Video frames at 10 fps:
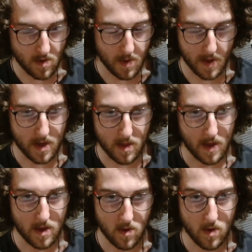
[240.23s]
thing
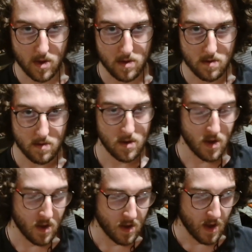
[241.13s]
that you can
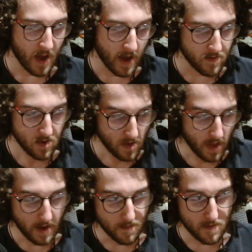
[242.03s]
have in your
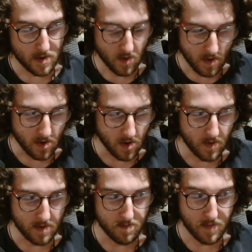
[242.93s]
life and talk to
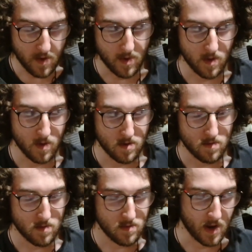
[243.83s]
and be with
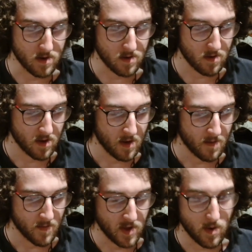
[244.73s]
and
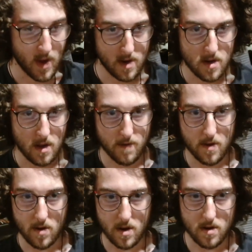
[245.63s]
that you can take for
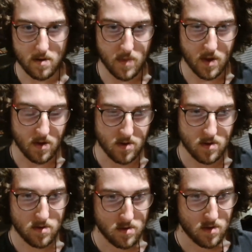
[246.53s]
granted
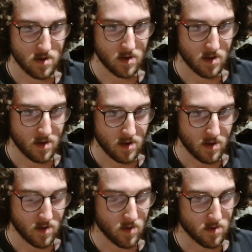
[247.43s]
because
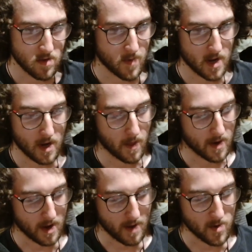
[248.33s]
you don't expect anything
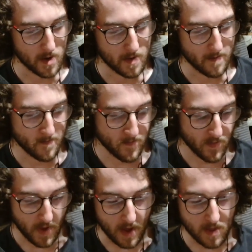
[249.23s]
to happen to them,
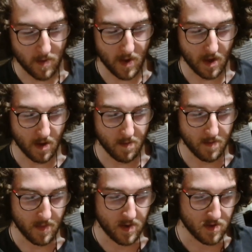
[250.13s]
and they become
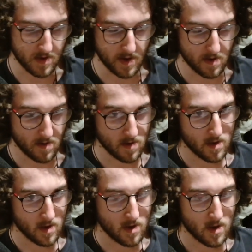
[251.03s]
instead
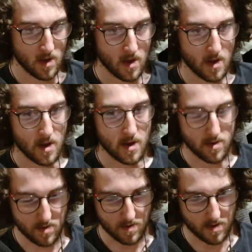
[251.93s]

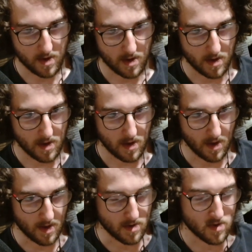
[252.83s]
history
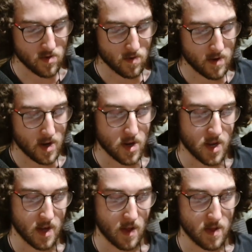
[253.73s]
and a story to
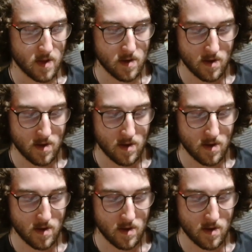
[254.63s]
tell